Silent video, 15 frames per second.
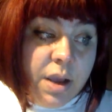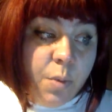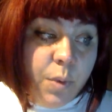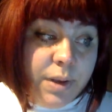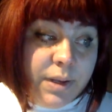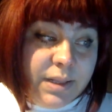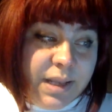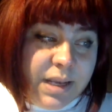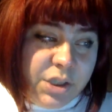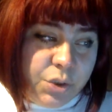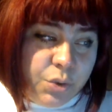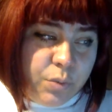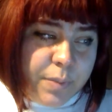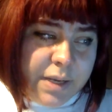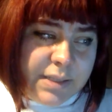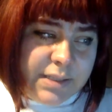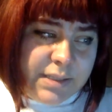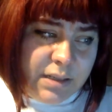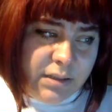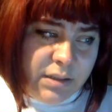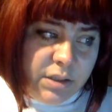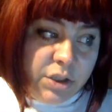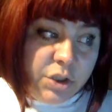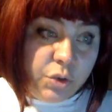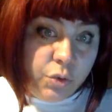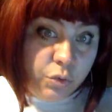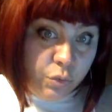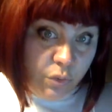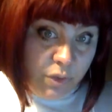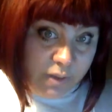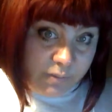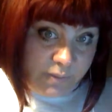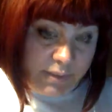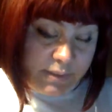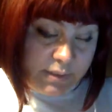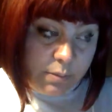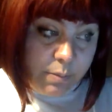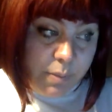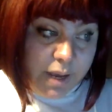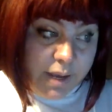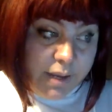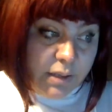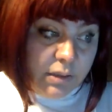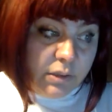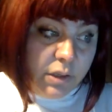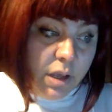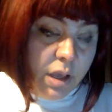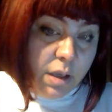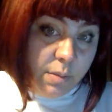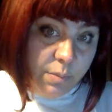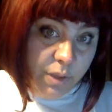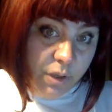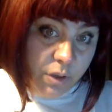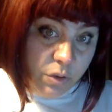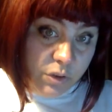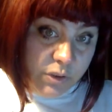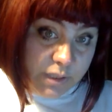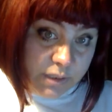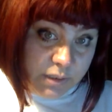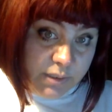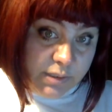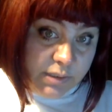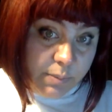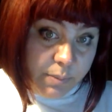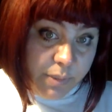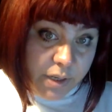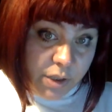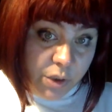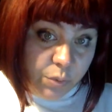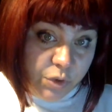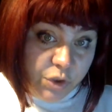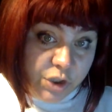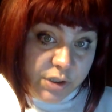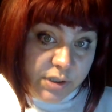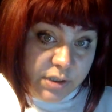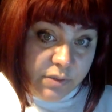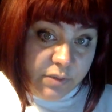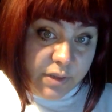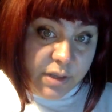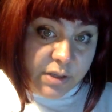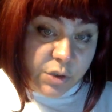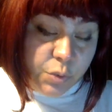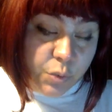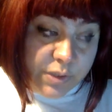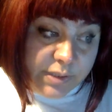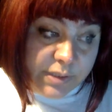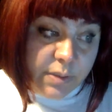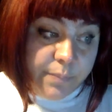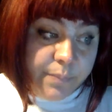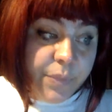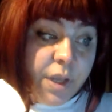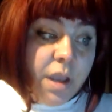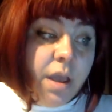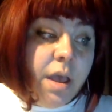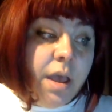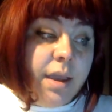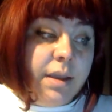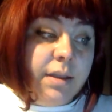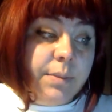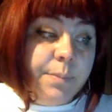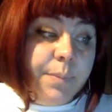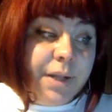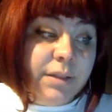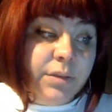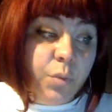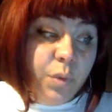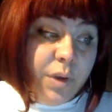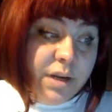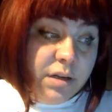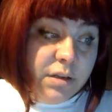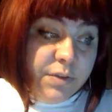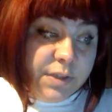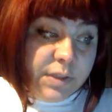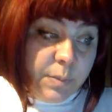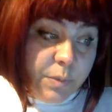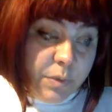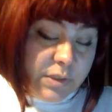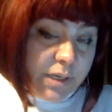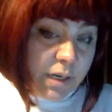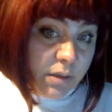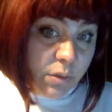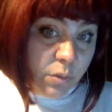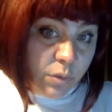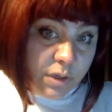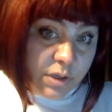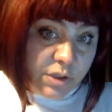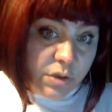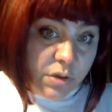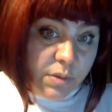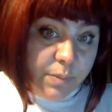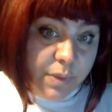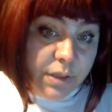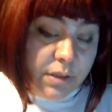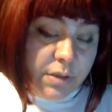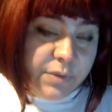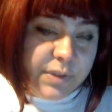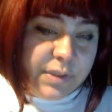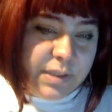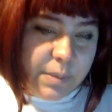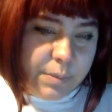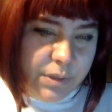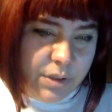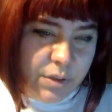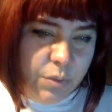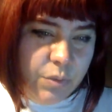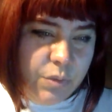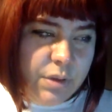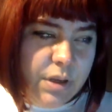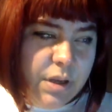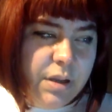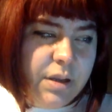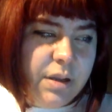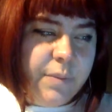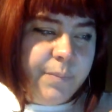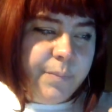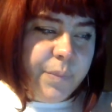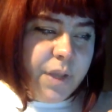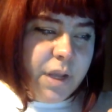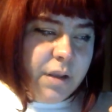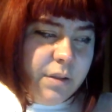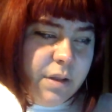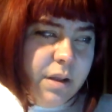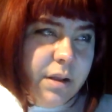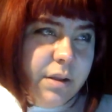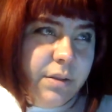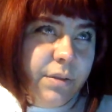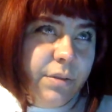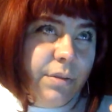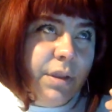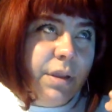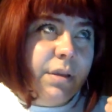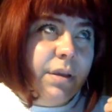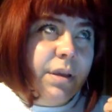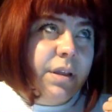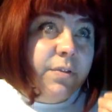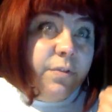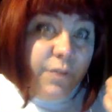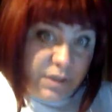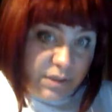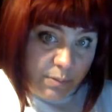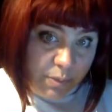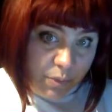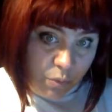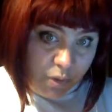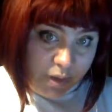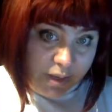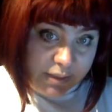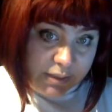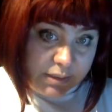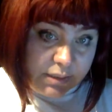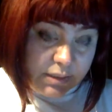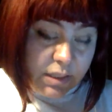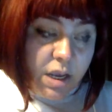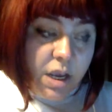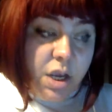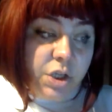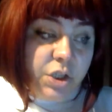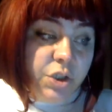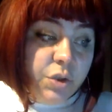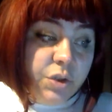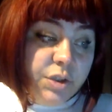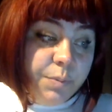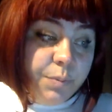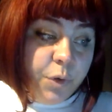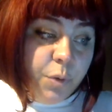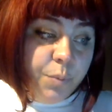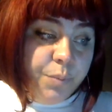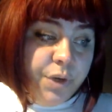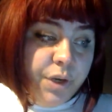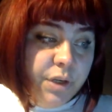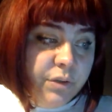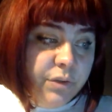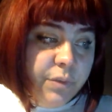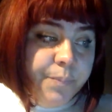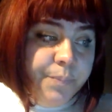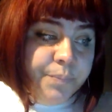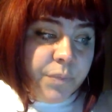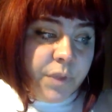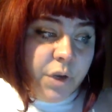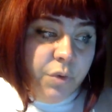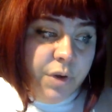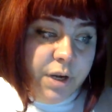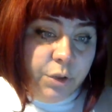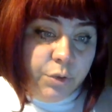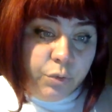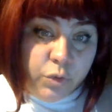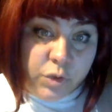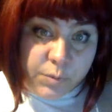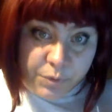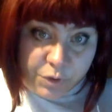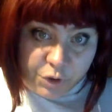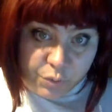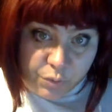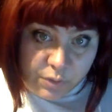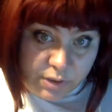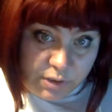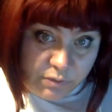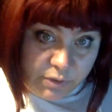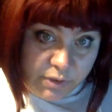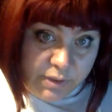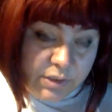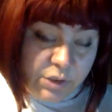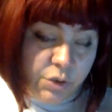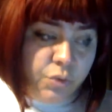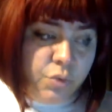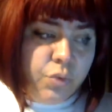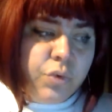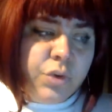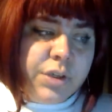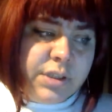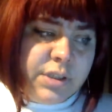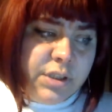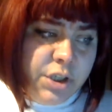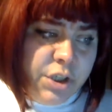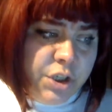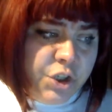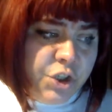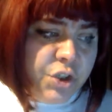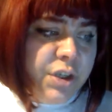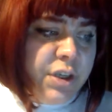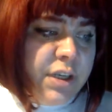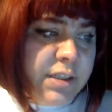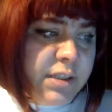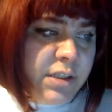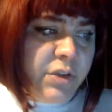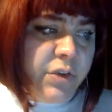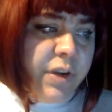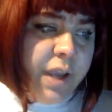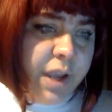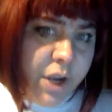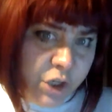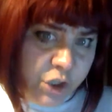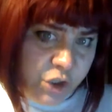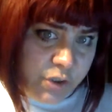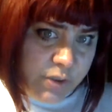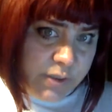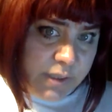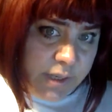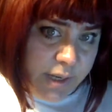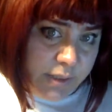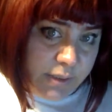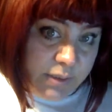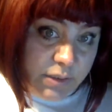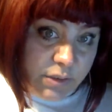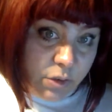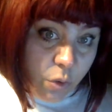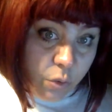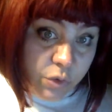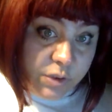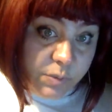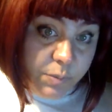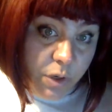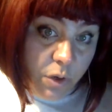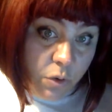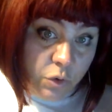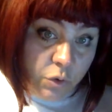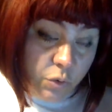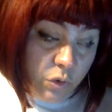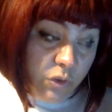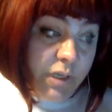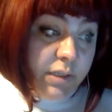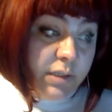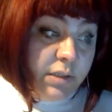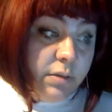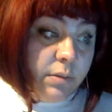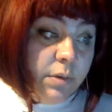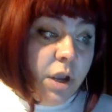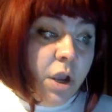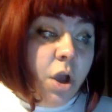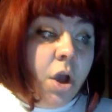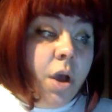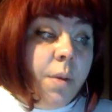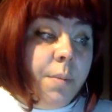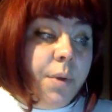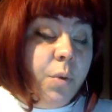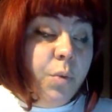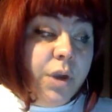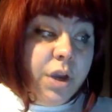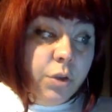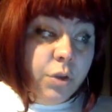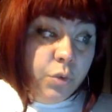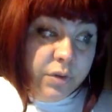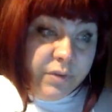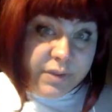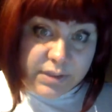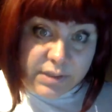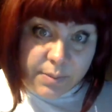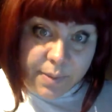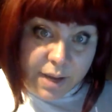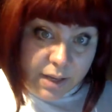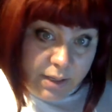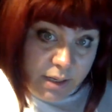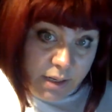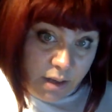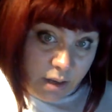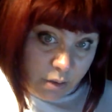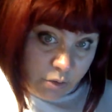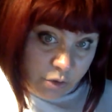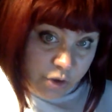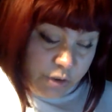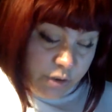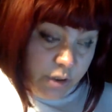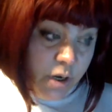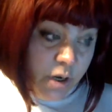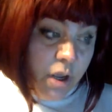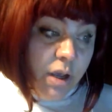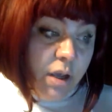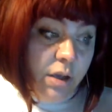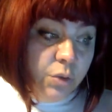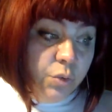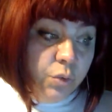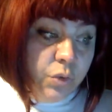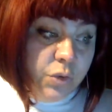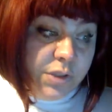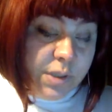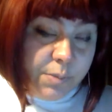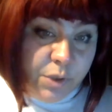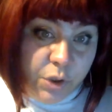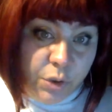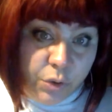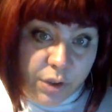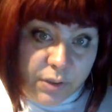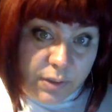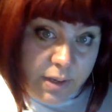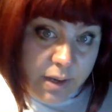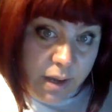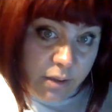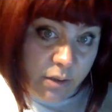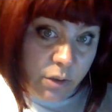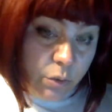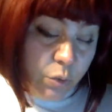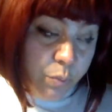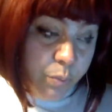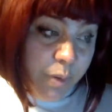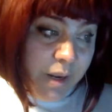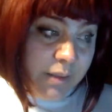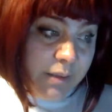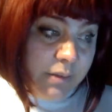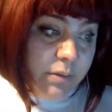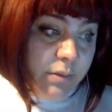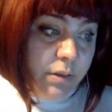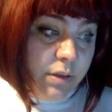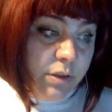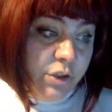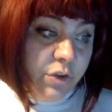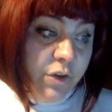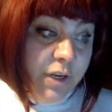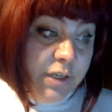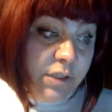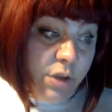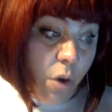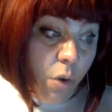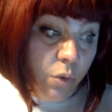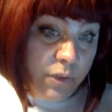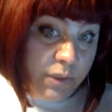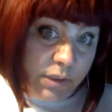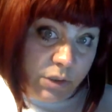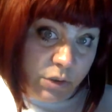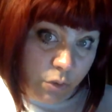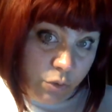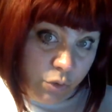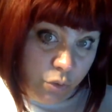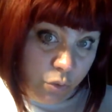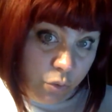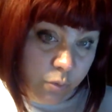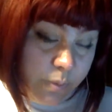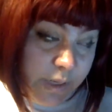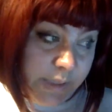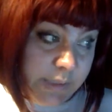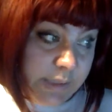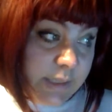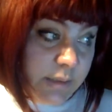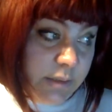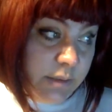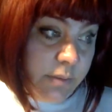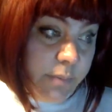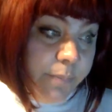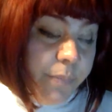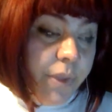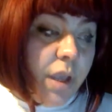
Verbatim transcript: when the day is ruled by saturn it's good to have this in mind because saturn is the planet which is giving us wisdom it, but when invisible saturn works on a bit of subtle um, um invisible ways so it's appropriate really to do spiritual activities, to research history, ancient sciences, all this belongs to Saturn. But we can do even some agriculture, uh, to do something in the garden, to plant uh, trees. All this is also ruled by Saturn.